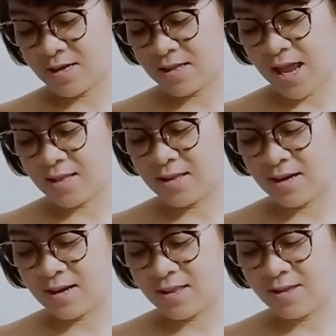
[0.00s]

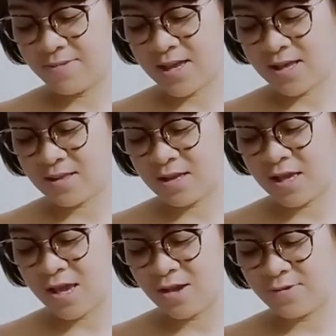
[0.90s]
underneath of that,
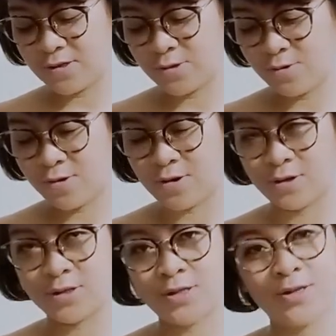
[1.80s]
King of
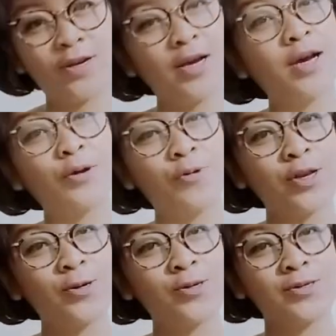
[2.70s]
Swords.
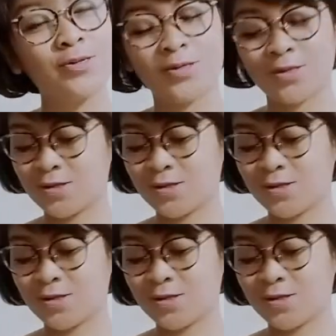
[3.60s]
Aquarius.